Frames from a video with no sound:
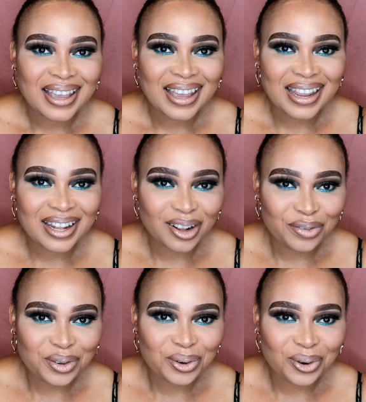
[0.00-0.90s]
I love
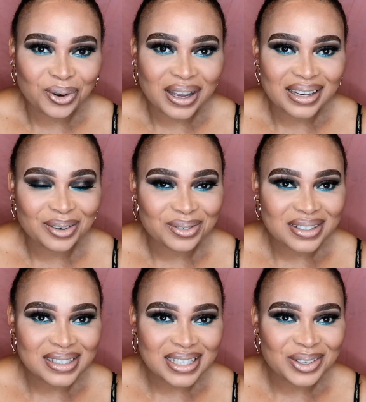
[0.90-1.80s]
you all, and I will
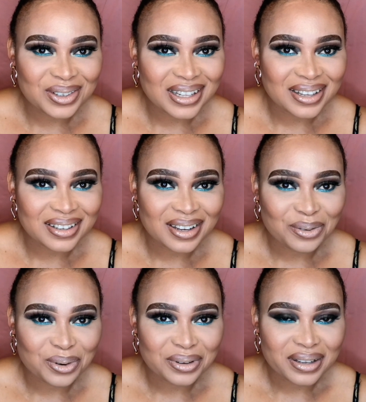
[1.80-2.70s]
see you in another
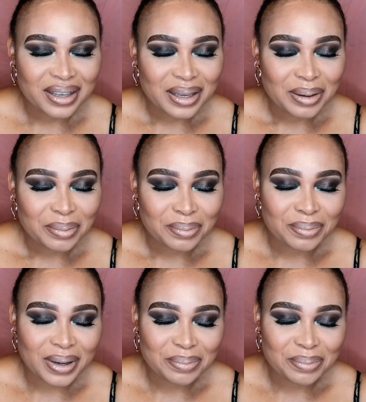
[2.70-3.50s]
one. Bye